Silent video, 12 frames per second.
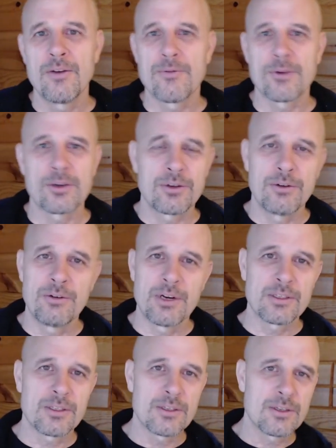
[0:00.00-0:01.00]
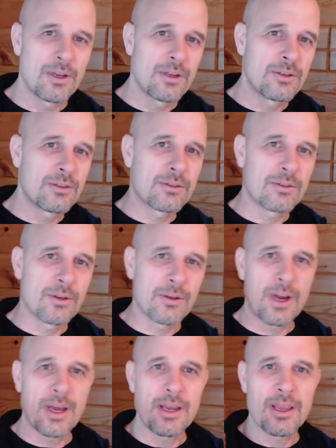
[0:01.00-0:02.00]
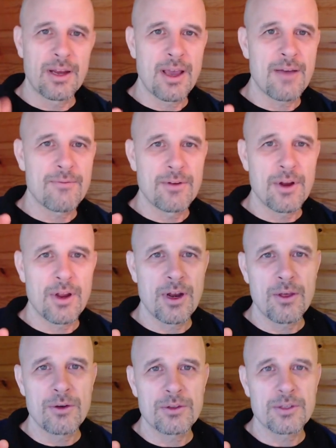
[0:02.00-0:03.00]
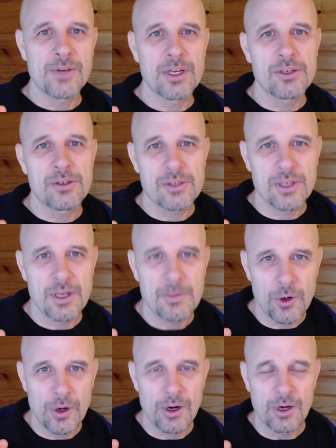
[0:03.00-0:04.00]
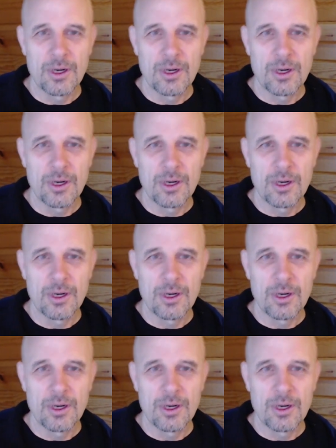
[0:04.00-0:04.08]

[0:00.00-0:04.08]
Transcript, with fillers: for two reasons so that I can have none of those adventures anymore,